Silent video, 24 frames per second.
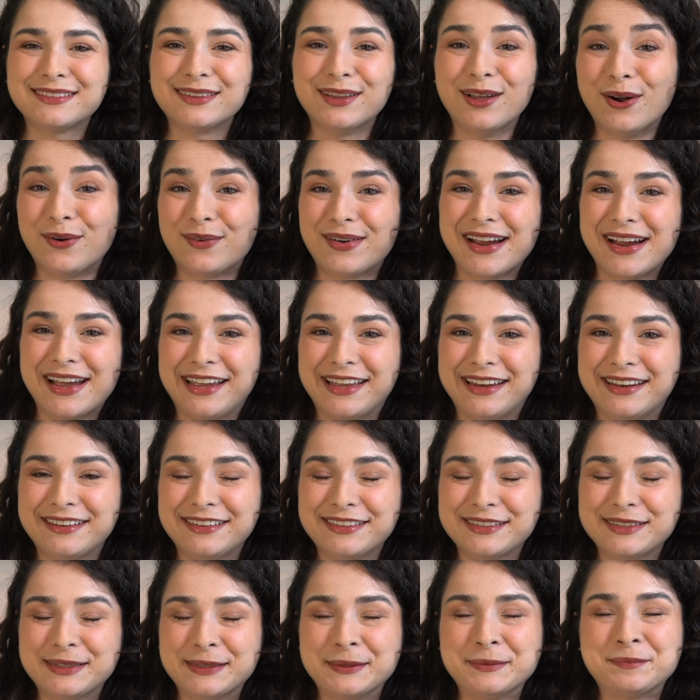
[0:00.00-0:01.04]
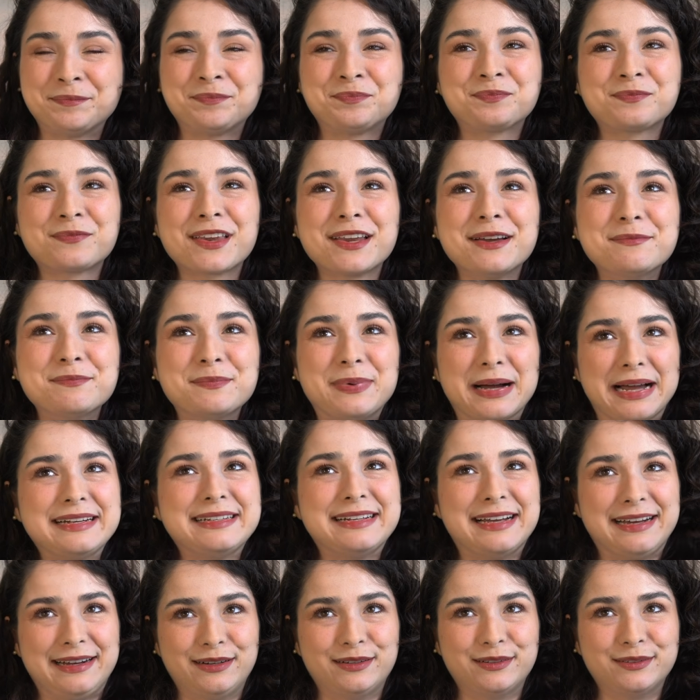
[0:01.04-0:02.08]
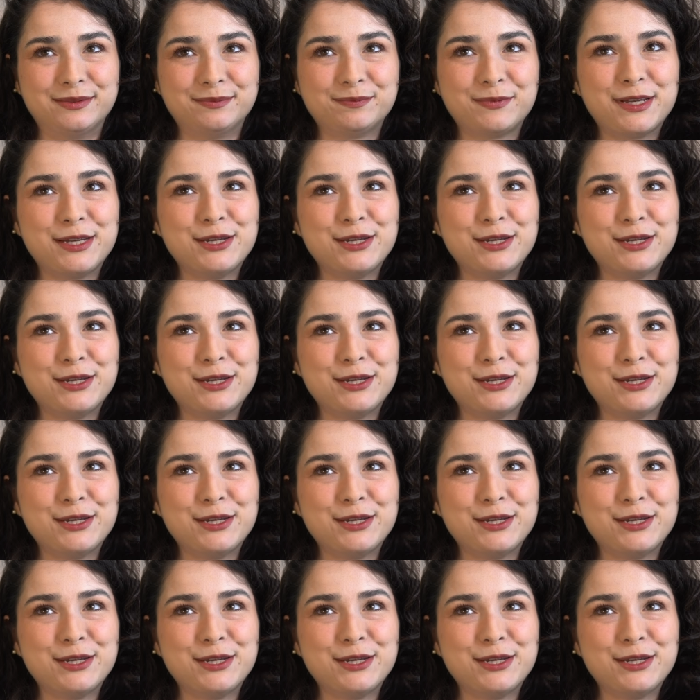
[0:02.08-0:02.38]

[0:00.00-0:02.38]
Alright, by now